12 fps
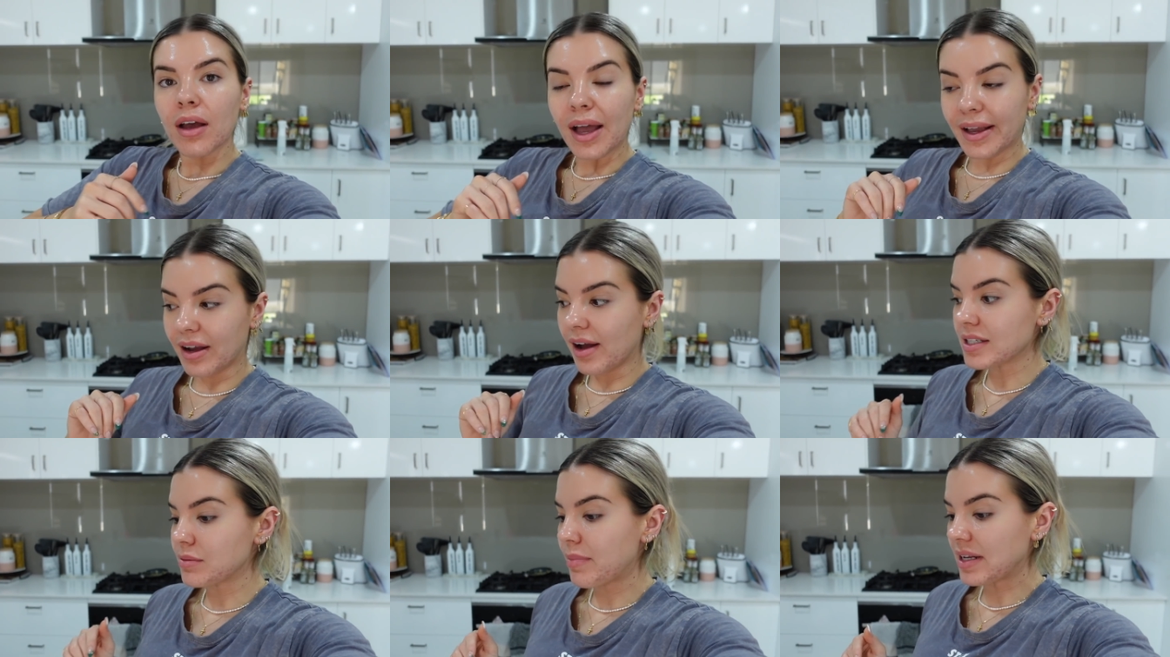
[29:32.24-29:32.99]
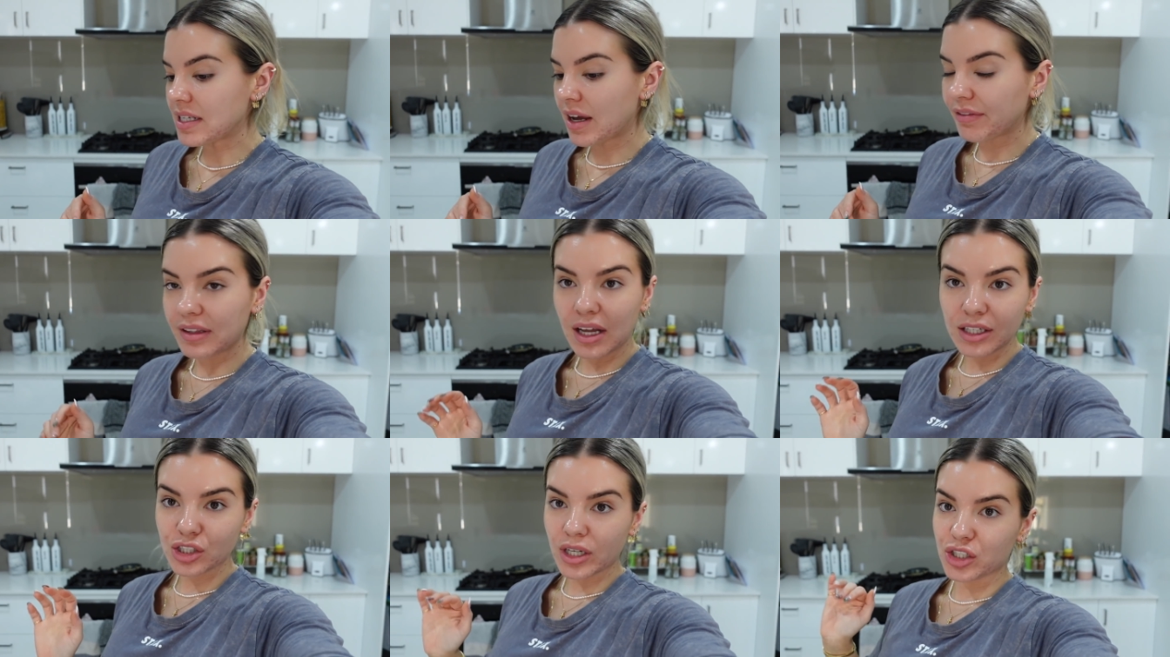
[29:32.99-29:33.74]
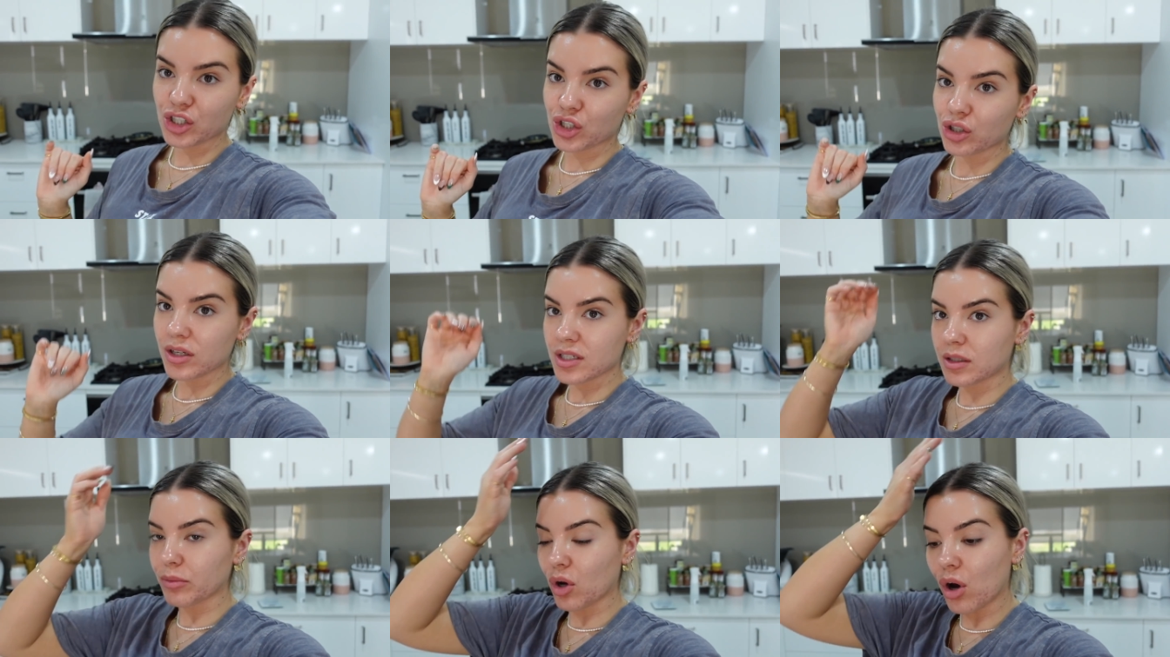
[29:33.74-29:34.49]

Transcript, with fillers: Hey guys, I'm about to have lunch. I just shot some